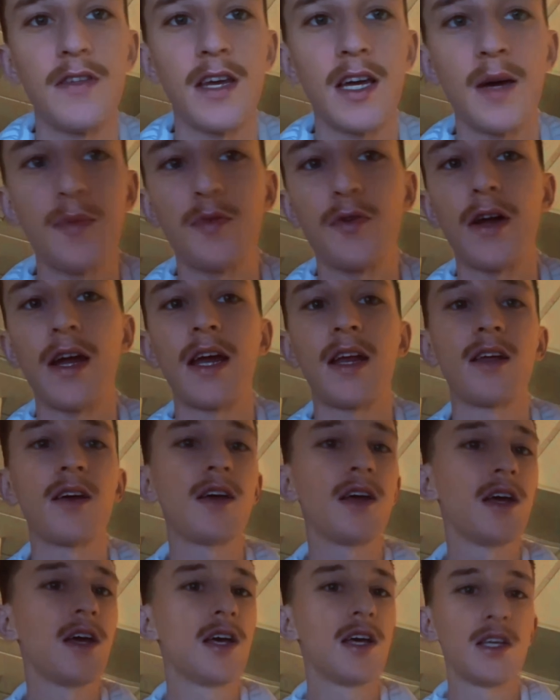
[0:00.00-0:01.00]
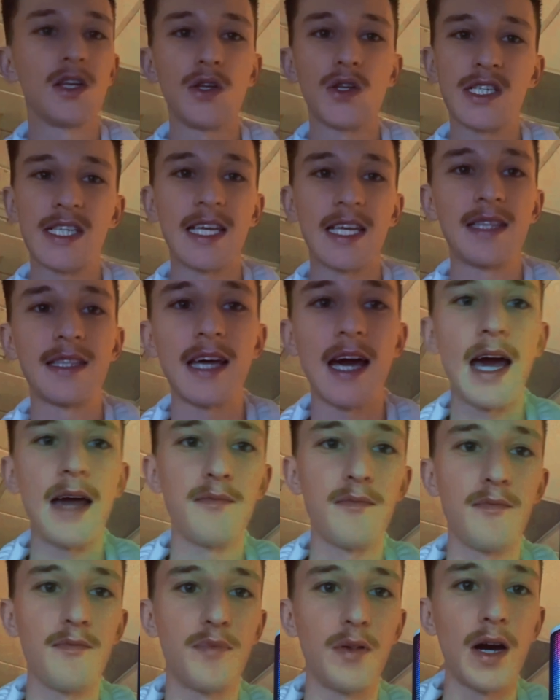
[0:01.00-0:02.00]
the upgrade, you just hit
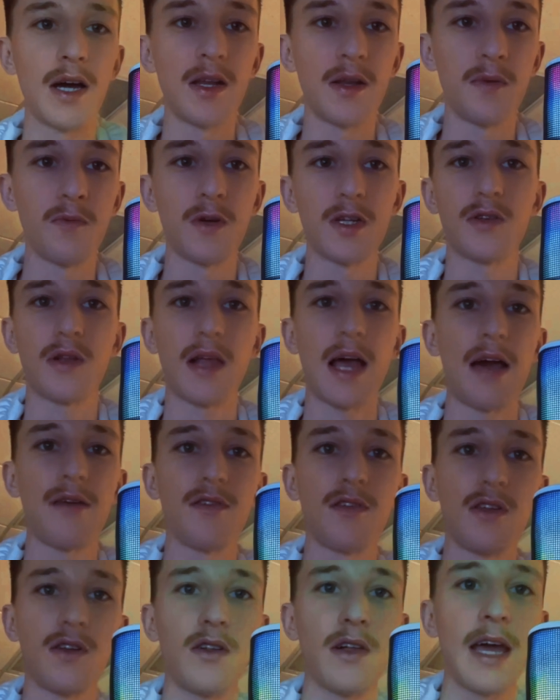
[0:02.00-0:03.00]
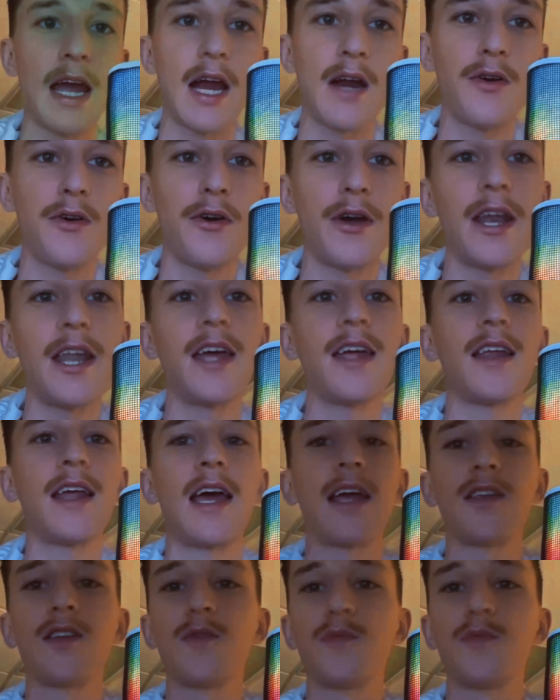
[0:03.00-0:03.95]
that button, which will have a little arrow in it, and